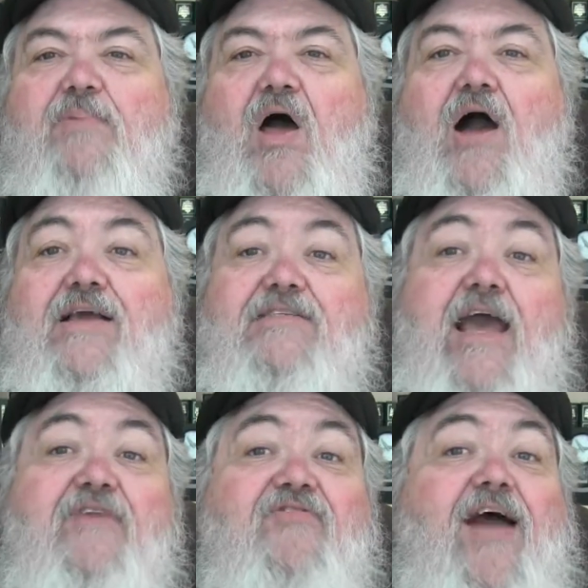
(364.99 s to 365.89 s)
blog is
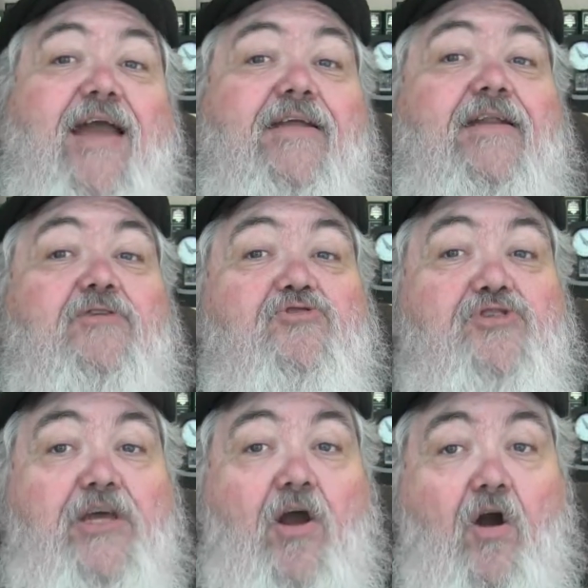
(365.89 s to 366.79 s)
I find an
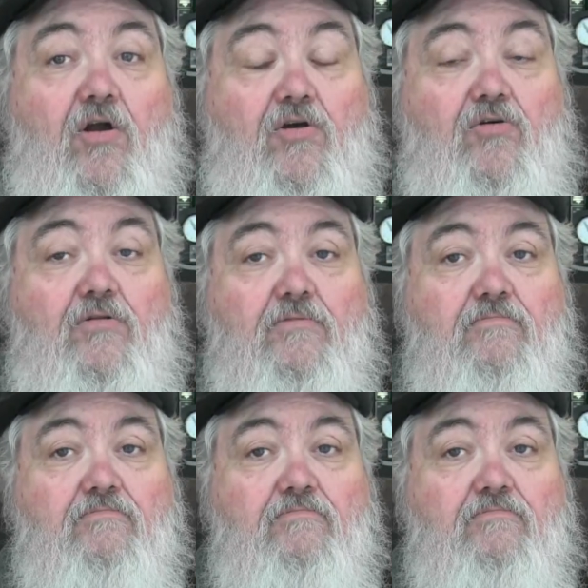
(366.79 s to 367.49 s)
interesting article,